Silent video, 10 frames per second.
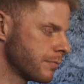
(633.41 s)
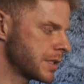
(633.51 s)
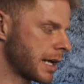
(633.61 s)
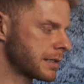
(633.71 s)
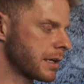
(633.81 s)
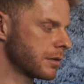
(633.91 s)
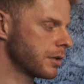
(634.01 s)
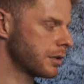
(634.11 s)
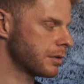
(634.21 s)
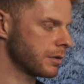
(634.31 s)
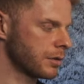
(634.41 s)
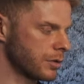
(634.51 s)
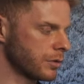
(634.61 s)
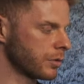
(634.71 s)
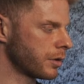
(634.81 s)
Does that sound good?
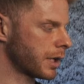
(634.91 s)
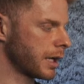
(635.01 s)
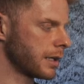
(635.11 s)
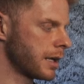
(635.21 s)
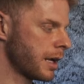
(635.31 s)
Cool. Okay.